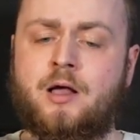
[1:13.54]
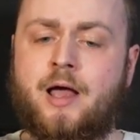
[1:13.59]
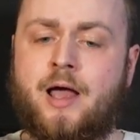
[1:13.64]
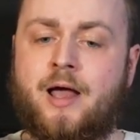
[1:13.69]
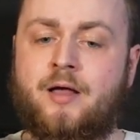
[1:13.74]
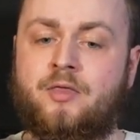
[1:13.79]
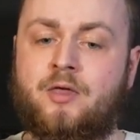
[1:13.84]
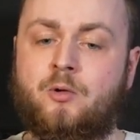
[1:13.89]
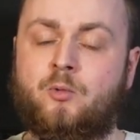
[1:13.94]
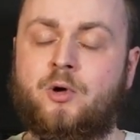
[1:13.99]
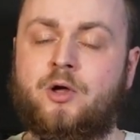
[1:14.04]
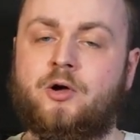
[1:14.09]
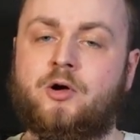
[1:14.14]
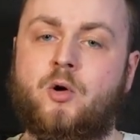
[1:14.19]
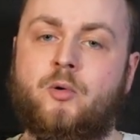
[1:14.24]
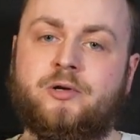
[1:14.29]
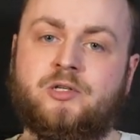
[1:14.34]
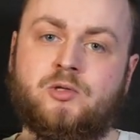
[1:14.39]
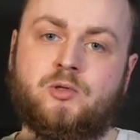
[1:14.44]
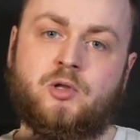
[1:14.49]
And then we are
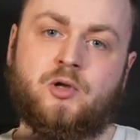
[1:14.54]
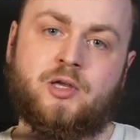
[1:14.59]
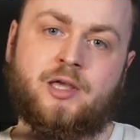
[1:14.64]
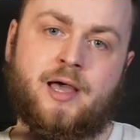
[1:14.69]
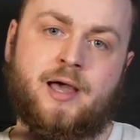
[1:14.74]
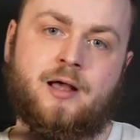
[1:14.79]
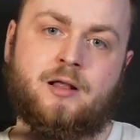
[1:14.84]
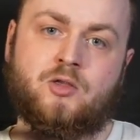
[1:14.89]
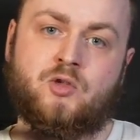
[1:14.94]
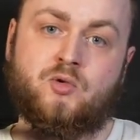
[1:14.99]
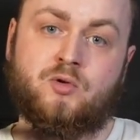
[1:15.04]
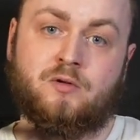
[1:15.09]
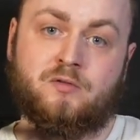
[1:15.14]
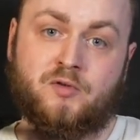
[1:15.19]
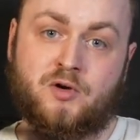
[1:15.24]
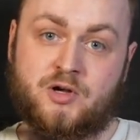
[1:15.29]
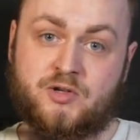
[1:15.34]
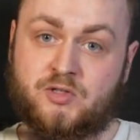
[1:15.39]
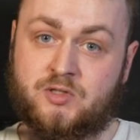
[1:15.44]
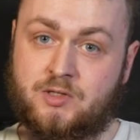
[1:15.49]
going to look at
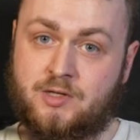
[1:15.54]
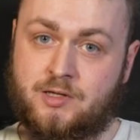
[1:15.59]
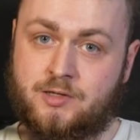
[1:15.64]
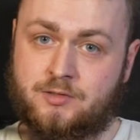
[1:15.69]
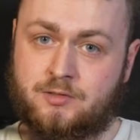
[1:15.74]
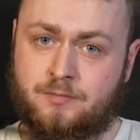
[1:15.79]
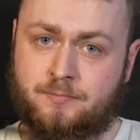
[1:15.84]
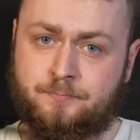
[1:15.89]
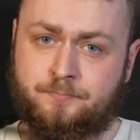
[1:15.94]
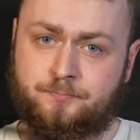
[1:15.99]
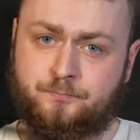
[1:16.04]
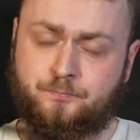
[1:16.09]
universities.